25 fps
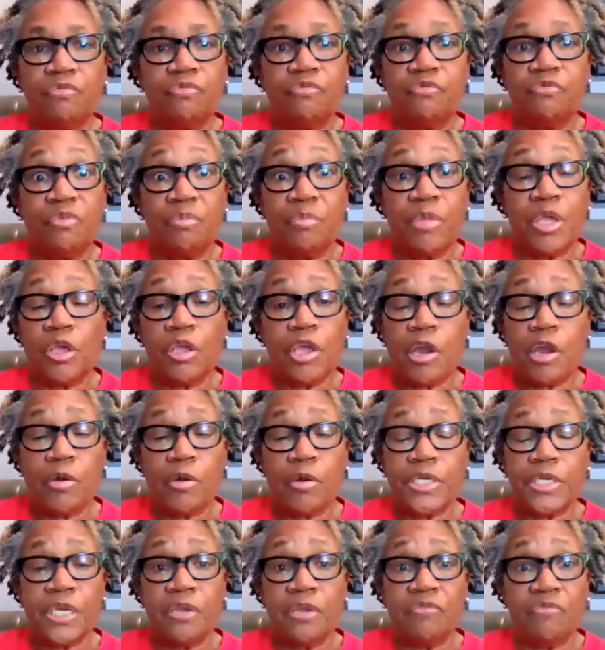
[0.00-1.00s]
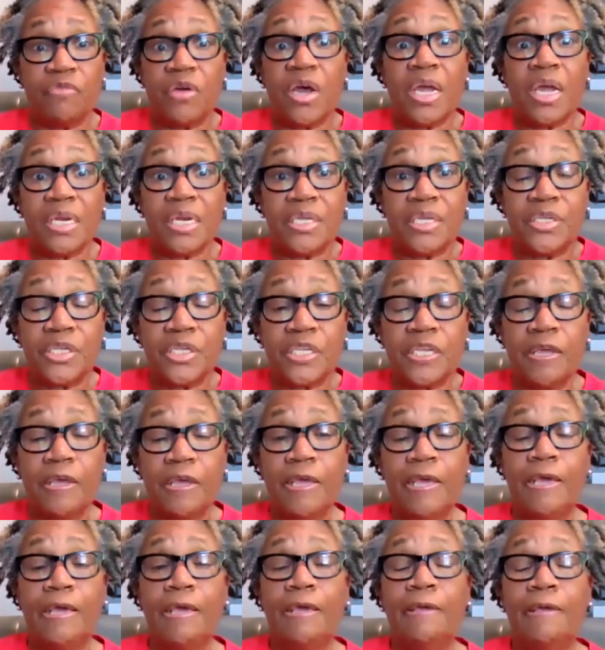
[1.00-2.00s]
familiarity and fondness.
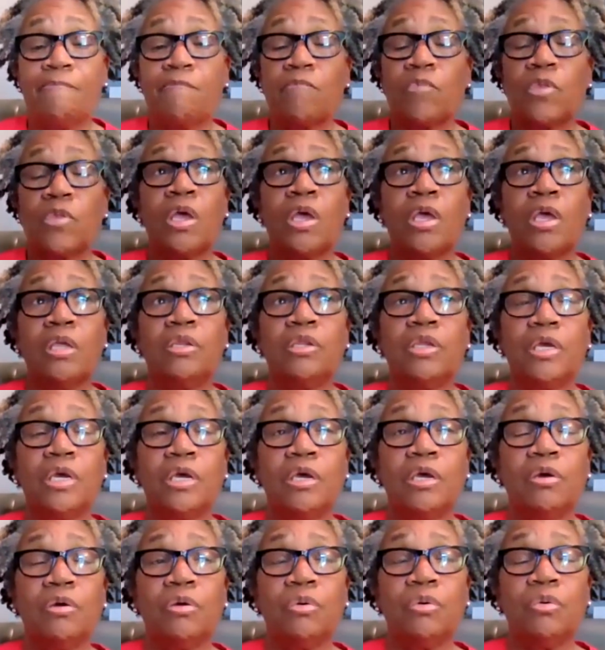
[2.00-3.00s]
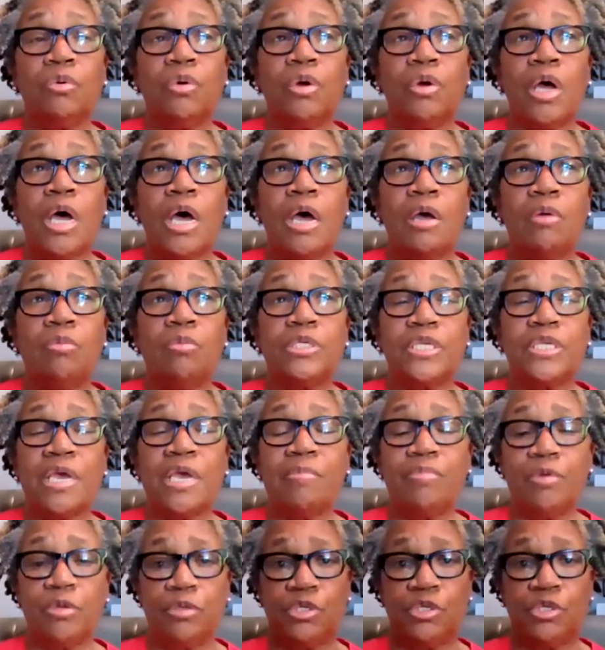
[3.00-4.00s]
And uh, I was
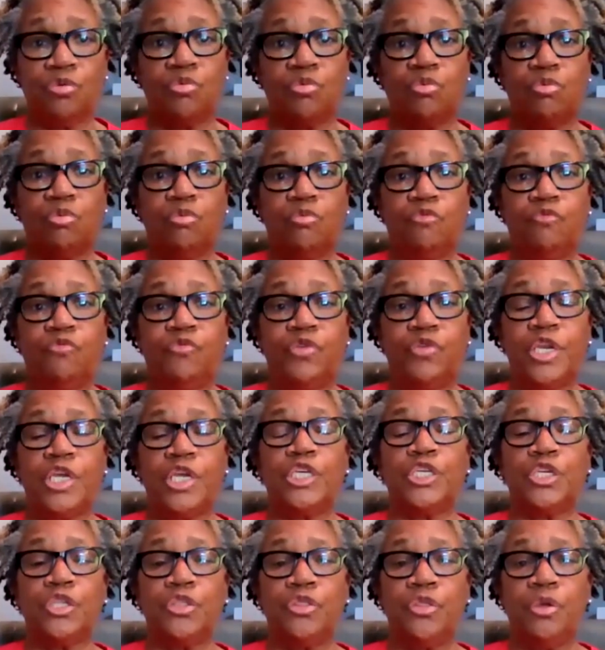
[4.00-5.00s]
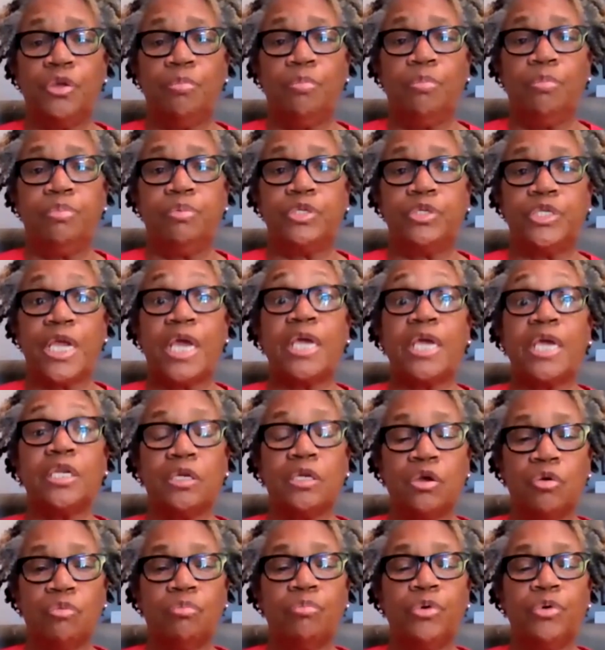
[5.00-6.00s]
able to finish the
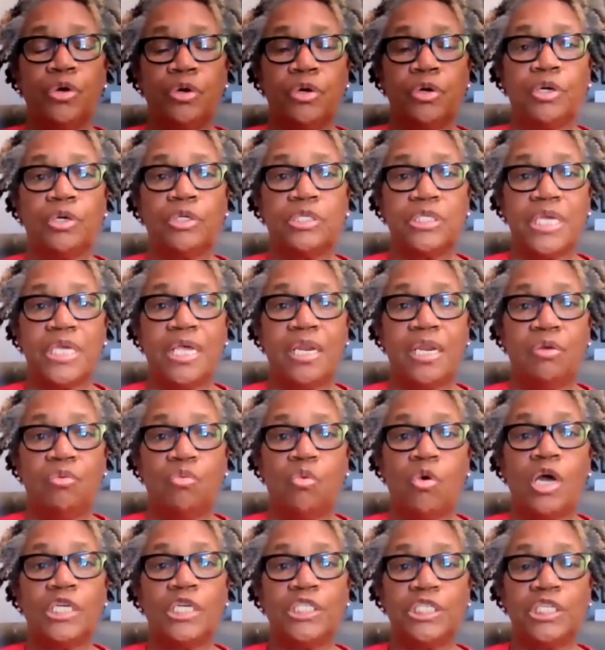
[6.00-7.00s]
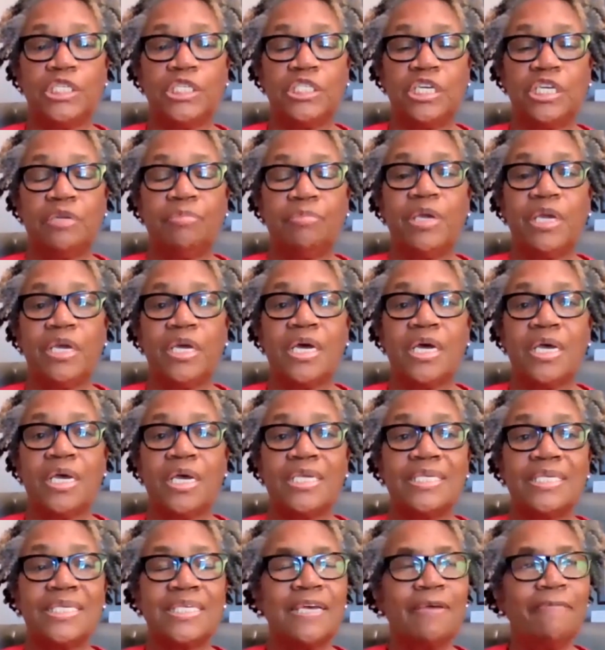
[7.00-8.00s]
standalone book set in Washington
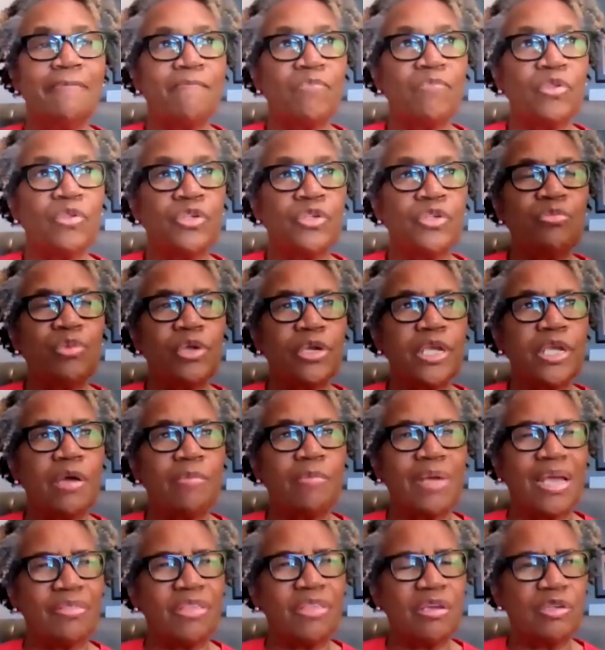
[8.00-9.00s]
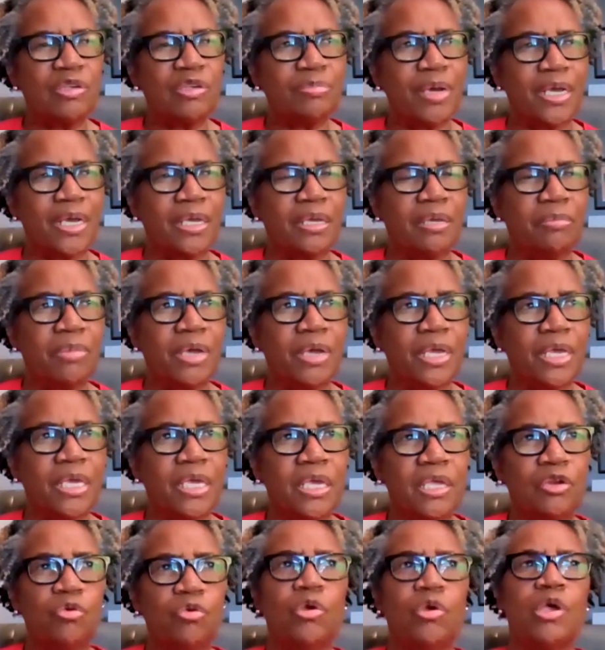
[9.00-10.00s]
because someone helped me. I think it was my, my
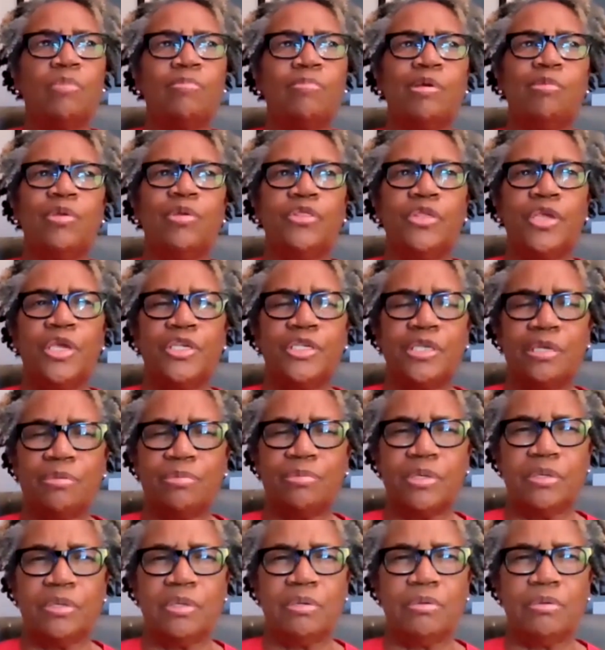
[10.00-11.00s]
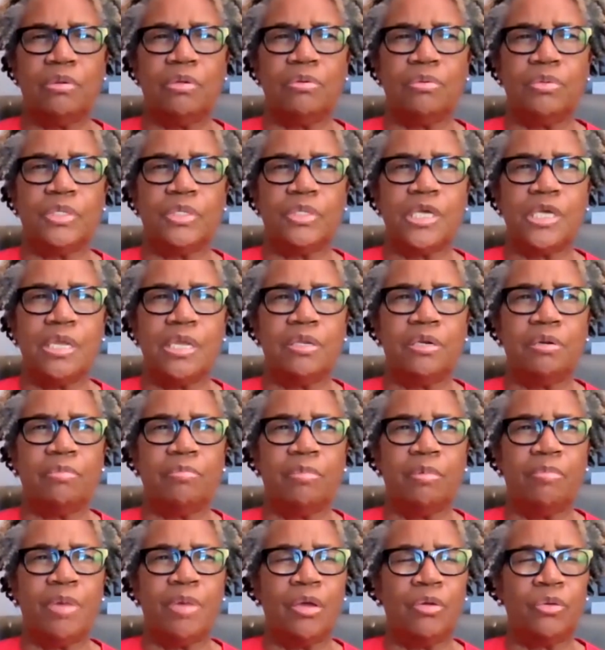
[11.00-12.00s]
kid who helped me with this. I was, I was telling
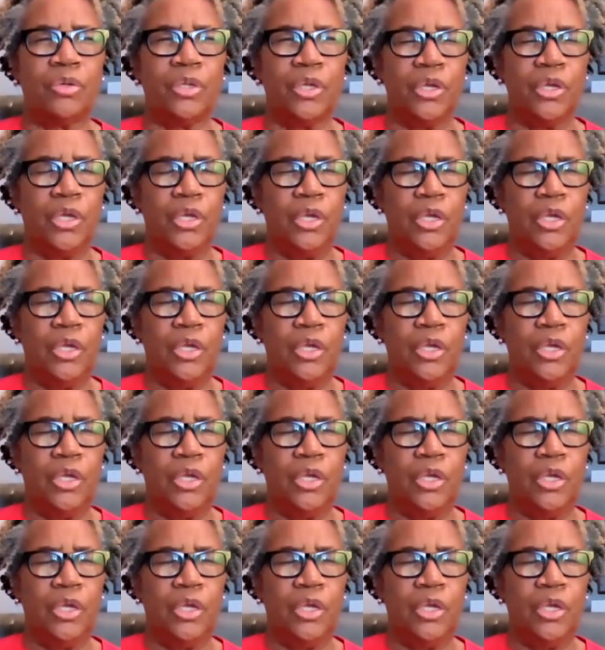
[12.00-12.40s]
him about